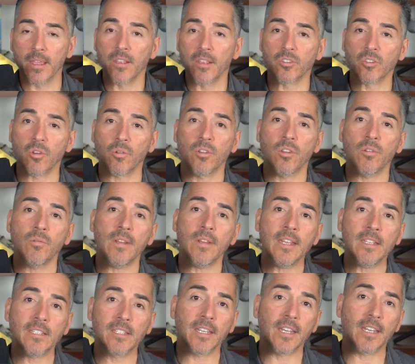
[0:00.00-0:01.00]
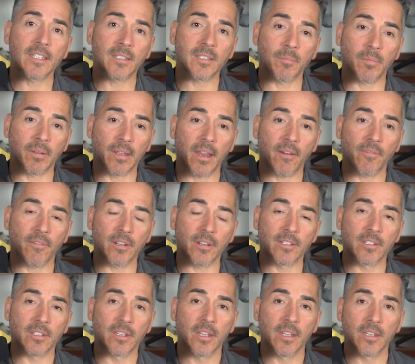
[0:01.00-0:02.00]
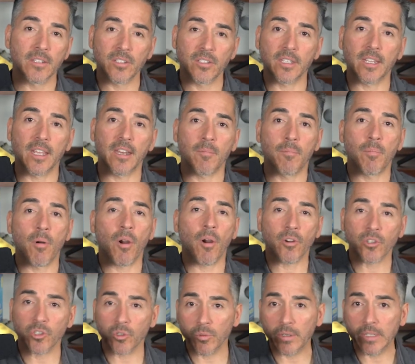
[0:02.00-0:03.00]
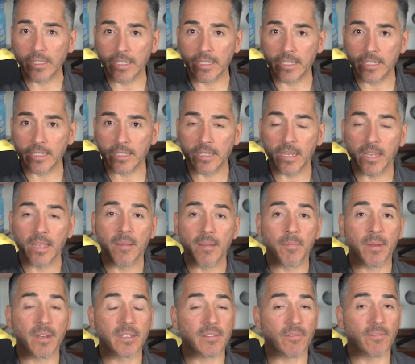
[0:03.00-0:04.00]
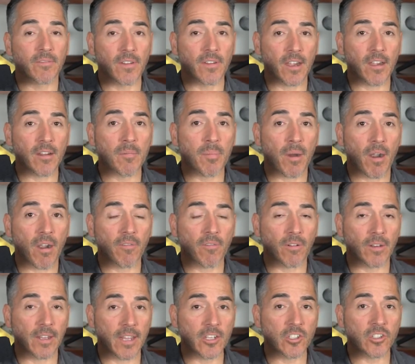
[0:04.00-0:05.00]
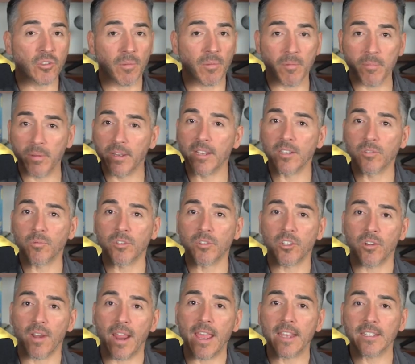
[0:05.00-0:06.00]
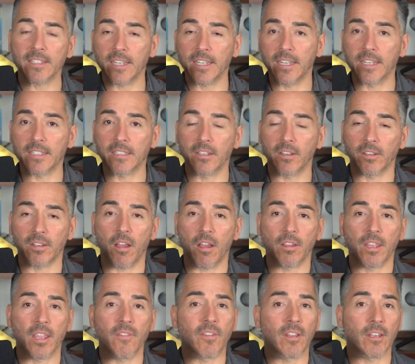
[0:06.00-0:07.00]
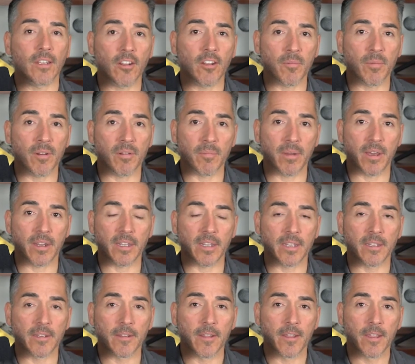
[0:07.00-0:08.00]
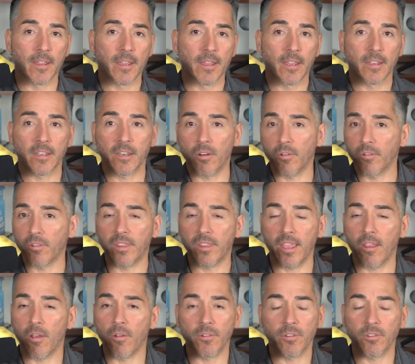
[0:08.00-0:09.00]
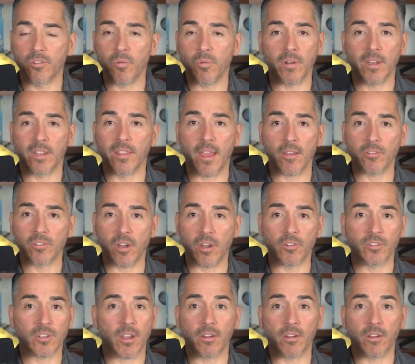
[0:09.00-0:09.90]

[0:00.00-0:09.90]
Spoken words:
So you need to get some leverage to get a partial release, but it's a very powerful instrument because what you're asking is, look, I'll give you a little bit of money. You know, they owe you $20,000.